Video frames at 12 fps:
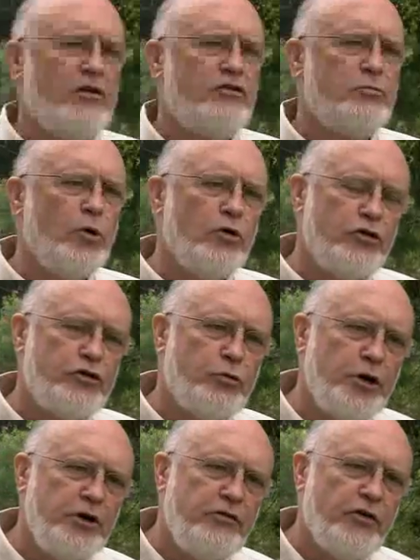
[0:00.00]
small as
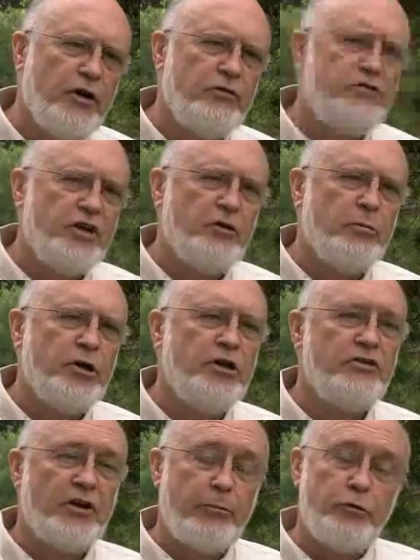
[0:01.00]
25
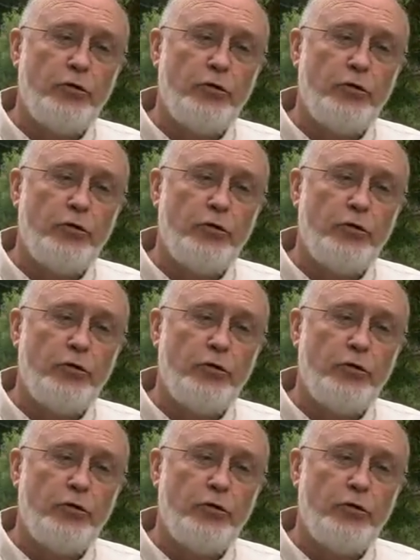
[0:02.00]
centimetres up to